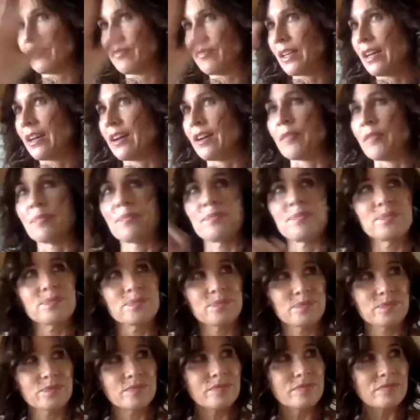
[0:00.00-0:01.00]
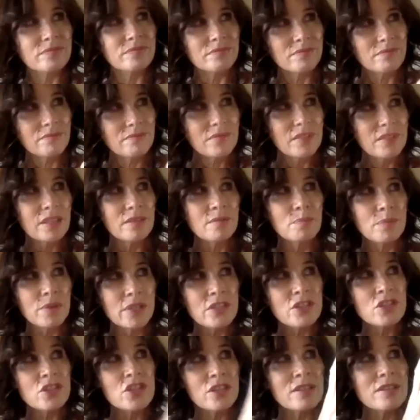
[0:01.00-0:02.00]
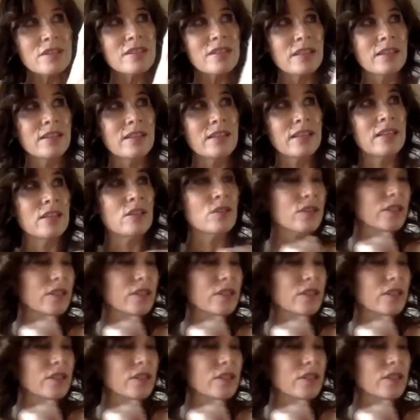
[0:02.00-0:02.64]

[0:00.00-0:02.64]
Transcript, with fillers: um, pictures, and he looked